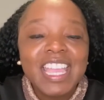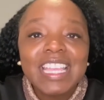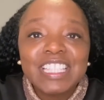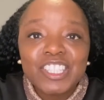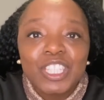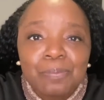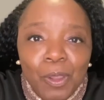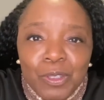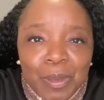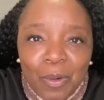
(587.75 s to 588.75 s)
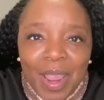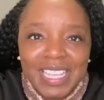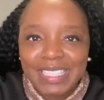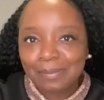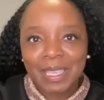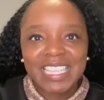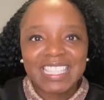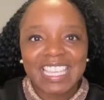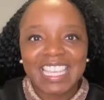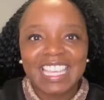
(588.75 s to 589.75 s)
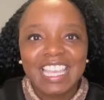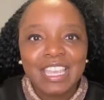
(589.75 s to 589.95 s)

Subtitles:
it just blows me away. It's amazing.